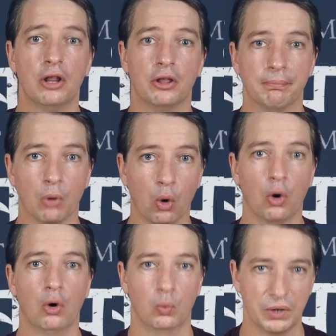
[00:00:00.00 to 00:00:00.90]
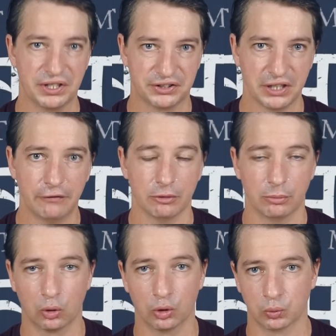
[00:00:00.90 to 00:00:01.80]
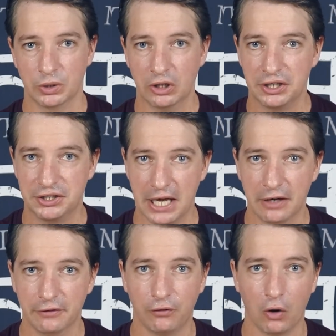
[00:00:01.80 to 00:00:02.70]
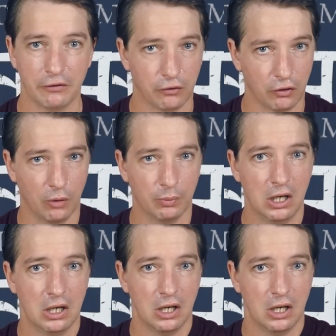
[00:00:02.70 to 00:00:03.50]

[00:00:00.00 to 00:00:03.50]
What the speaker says: the more we suffer, because we identify from